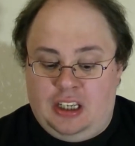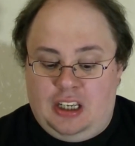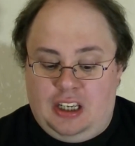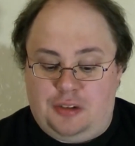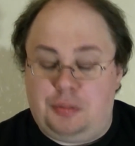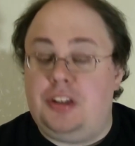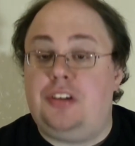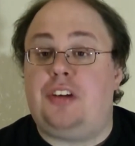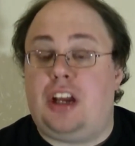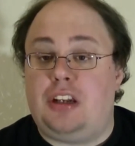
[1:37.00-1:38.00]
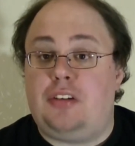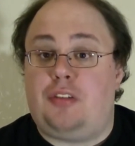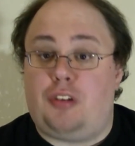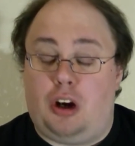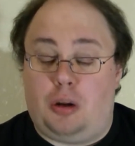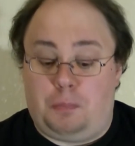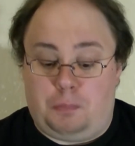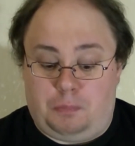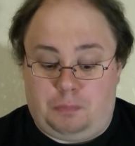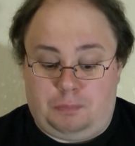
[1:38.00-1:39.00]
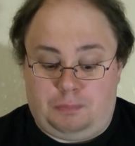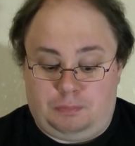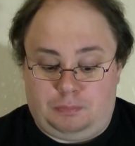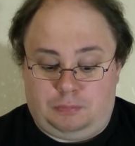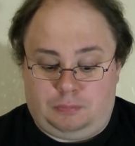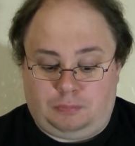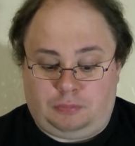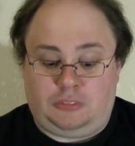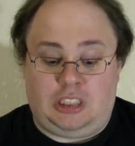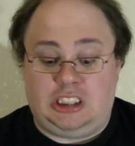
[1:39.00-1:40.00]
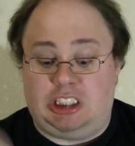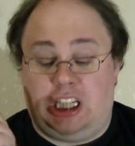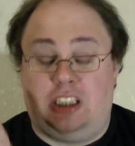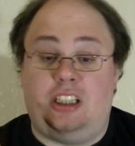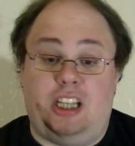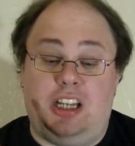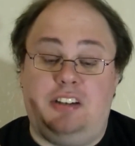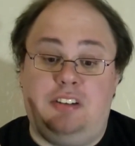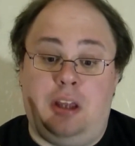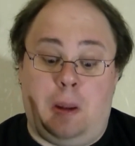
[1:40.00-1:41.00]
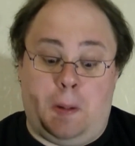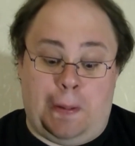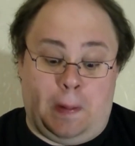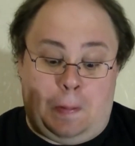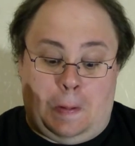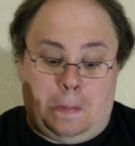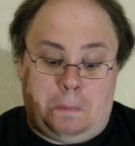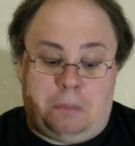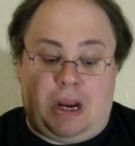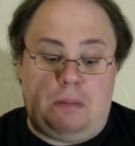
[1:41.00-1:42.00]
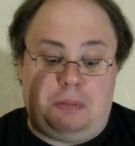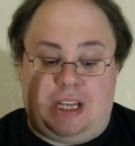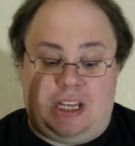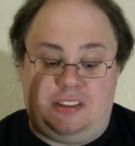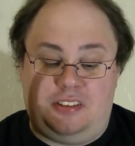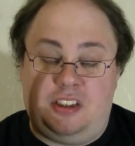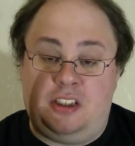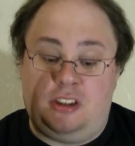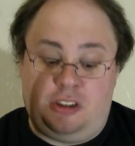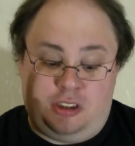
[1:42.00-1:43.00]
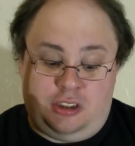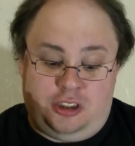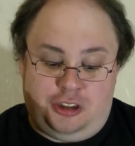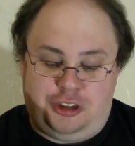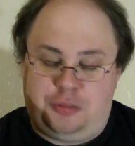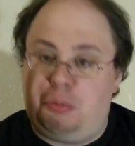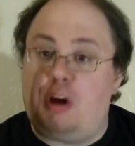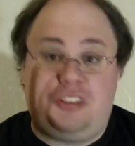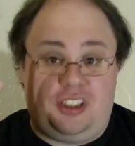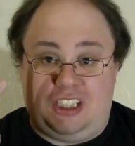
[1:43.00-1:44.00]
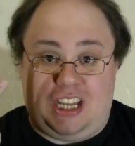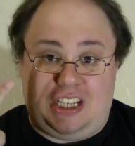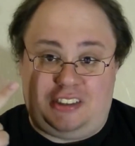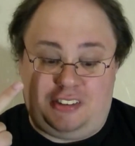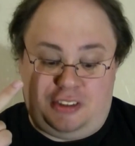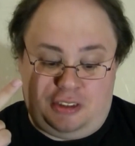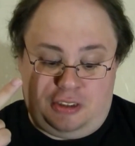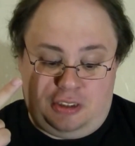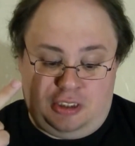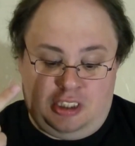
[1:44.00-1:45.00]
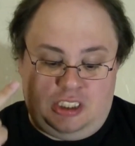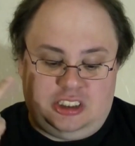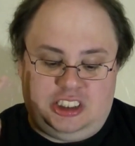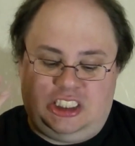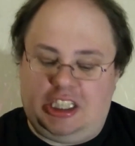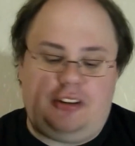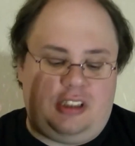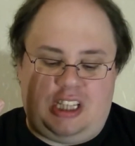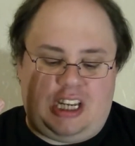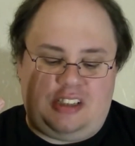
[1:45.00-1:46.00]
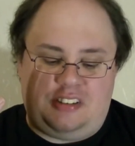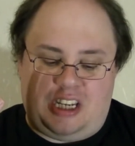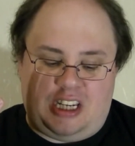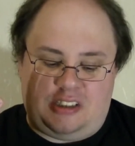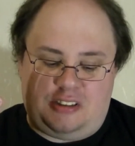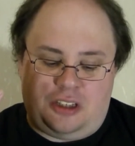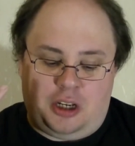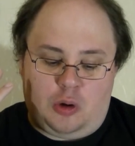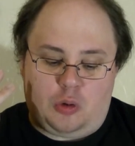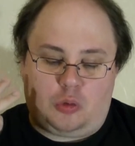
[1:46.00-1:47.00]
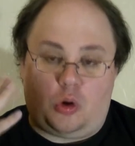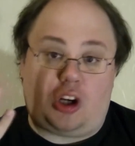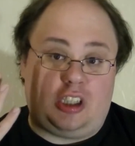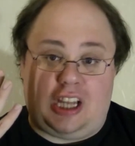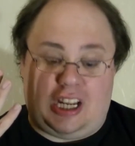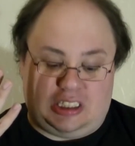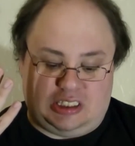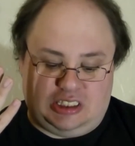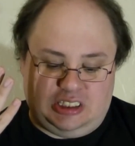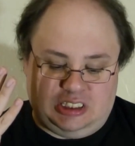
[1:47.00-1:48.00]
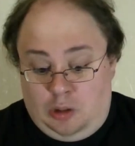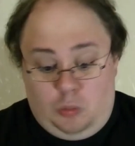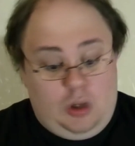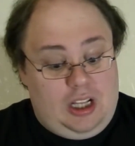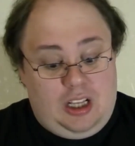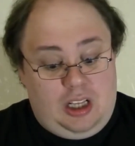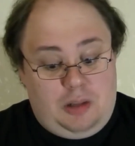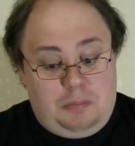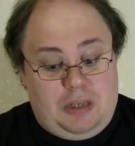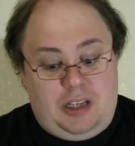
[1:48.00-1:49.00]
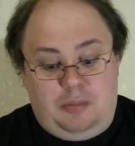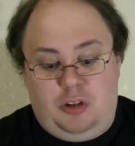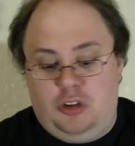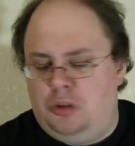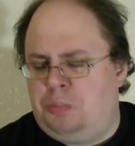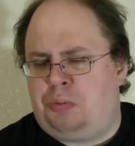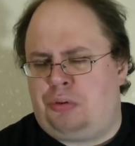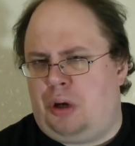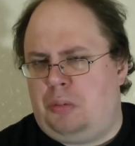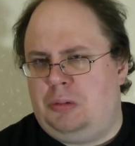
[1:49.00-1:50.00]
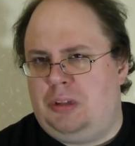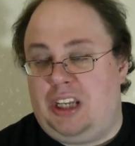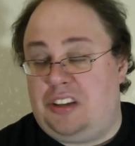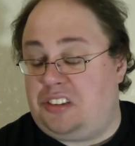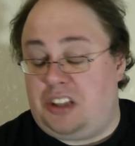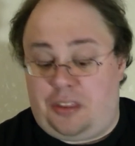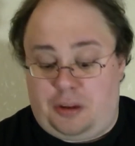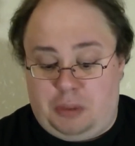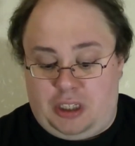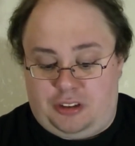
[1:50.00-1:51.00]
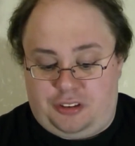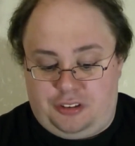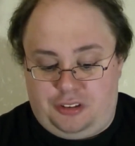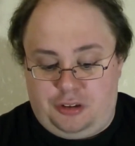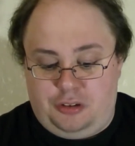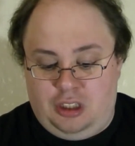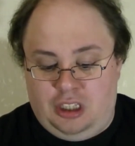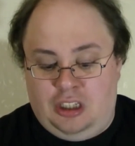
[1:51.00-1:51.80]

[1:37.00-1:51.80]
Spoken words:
has been drained from Jellyland, Pipeland, Spottyland, Cherryland and Rockland. Well, Mayhem, who probably has nothing better to do,